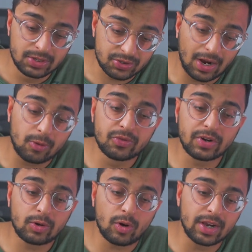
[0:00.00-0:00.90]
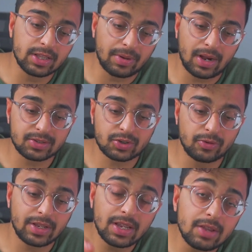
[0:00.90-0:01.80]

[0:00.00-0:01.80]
So I would require the passcode.